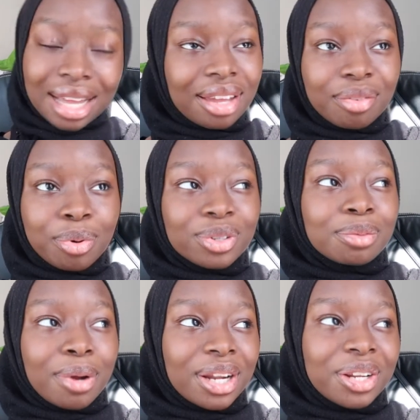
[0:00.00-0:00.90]
I haven't posted
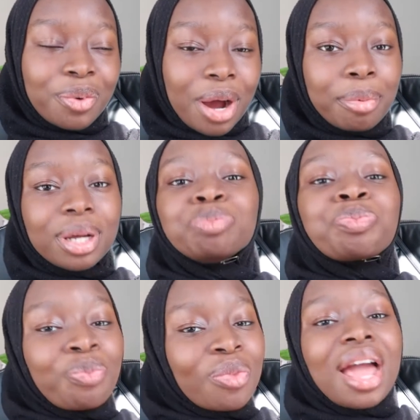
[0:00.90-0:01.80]
about it in a while, but
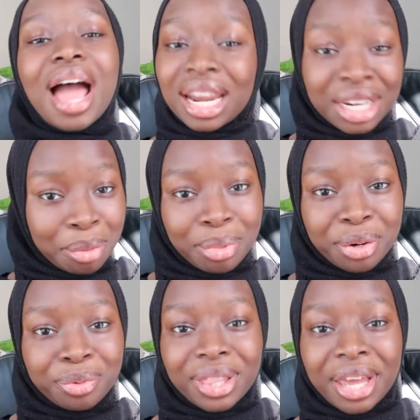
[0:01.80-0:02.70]
I need to get
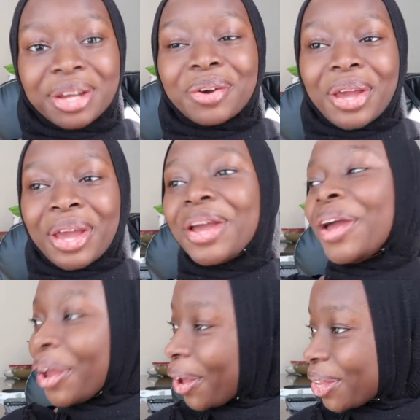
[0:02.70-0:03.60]
better with that,
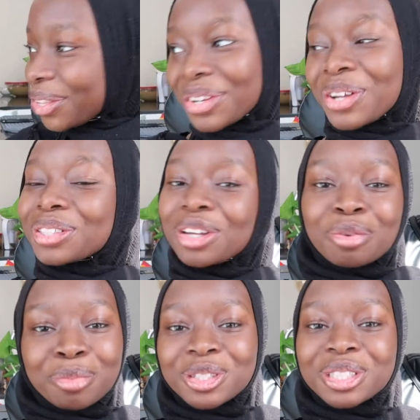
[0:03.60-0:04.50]
okay? You know,
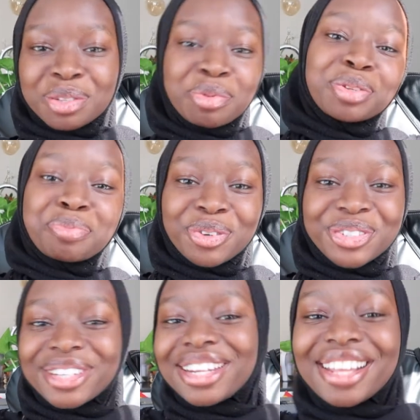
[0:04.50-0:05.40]
self-promotion is the best
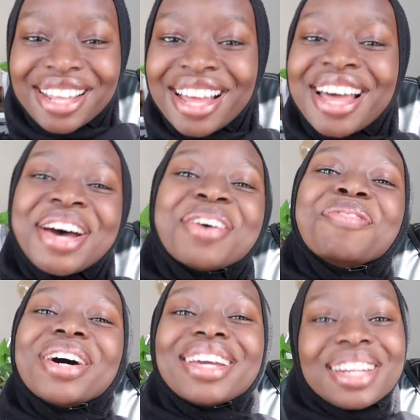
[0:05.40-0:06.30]
promotion.
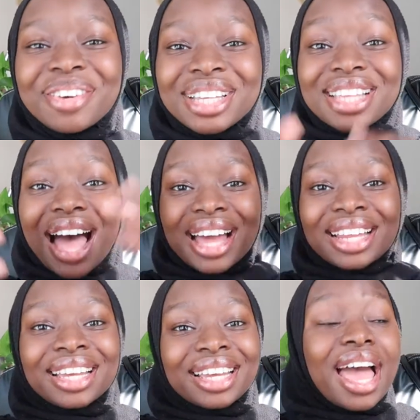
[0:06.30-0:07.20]
But anyways,
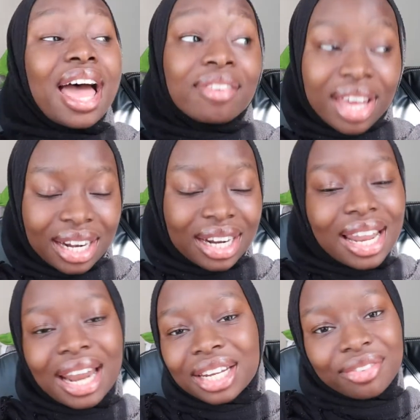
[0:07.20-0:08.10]
I have added a
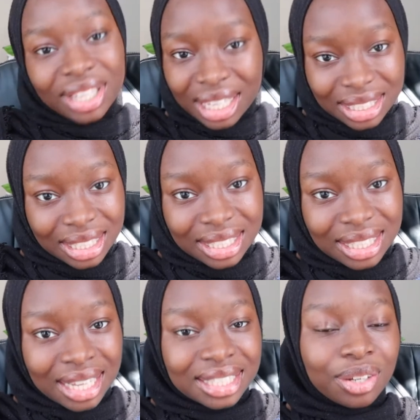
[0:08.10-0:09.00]
lot of different things to the
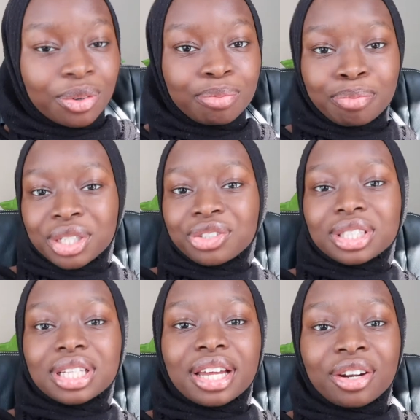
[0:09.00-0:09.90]
site, so be sure
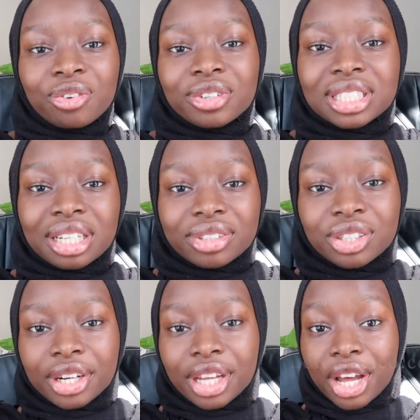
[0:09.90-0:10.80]
to head over to
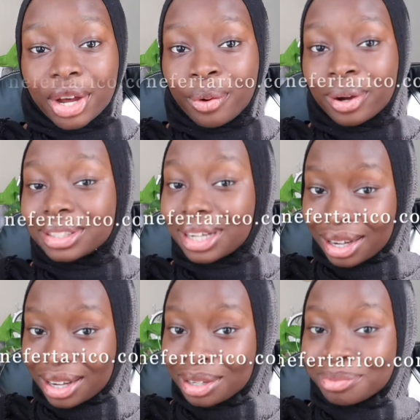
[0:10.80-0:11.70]
nefertari co
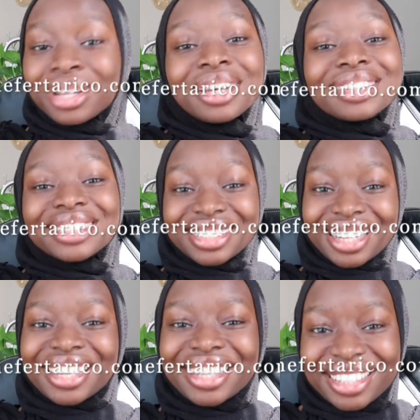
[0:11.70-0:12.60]
dot com to
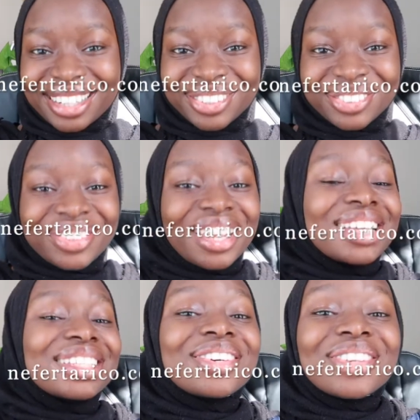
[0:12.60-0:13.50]
check it out.
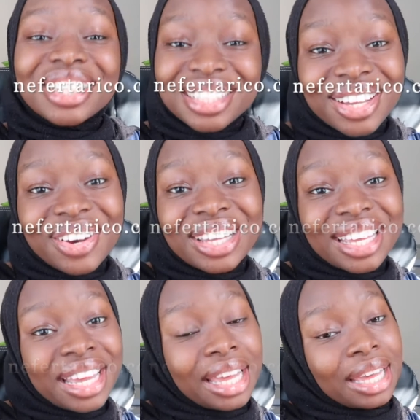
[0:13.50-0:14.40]
So let's just go
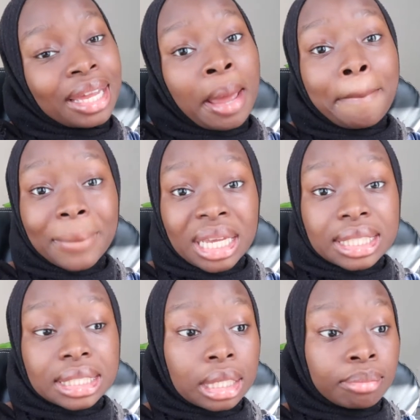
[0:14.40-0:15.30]
ahead and make
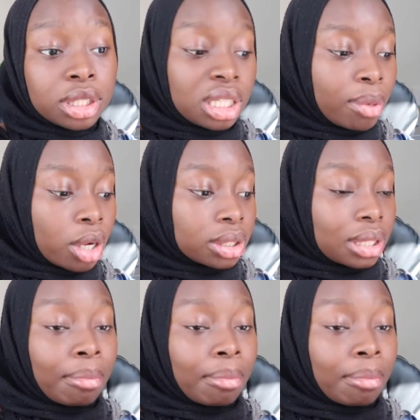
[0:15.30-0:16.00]
some sea moss.